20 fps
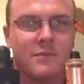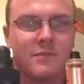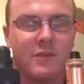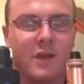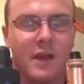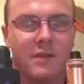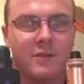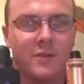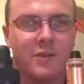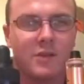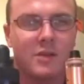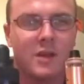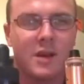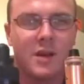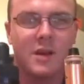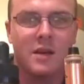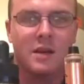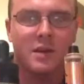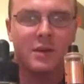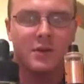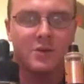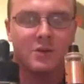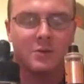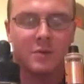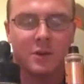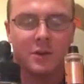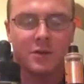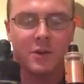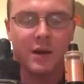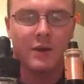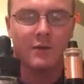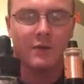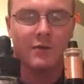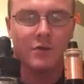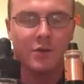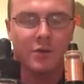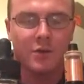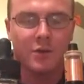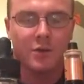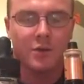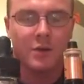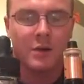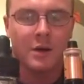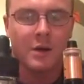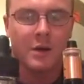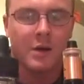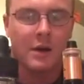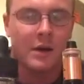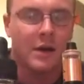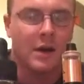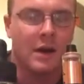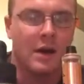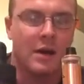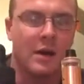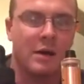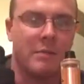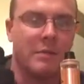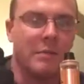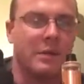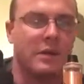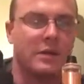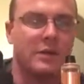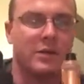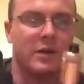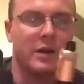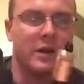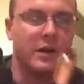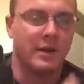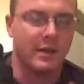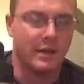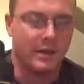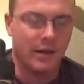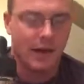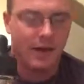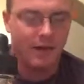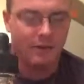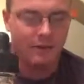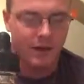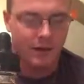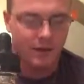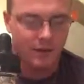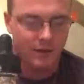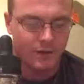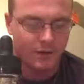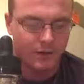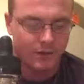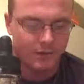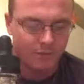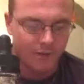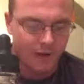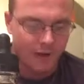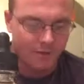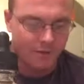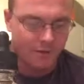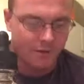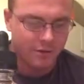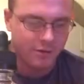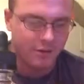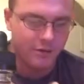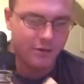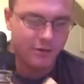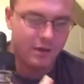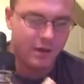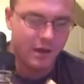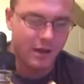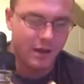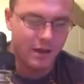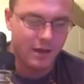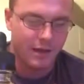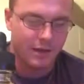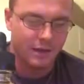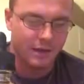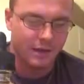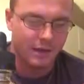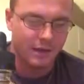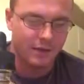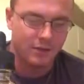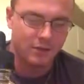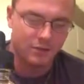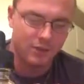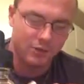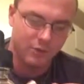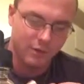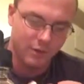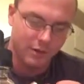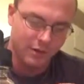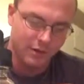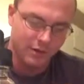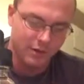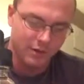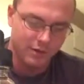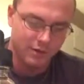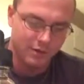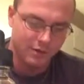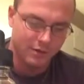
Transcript: flavors, this would be great for you. But let's go ahead and dive down into vaping her and getting to her.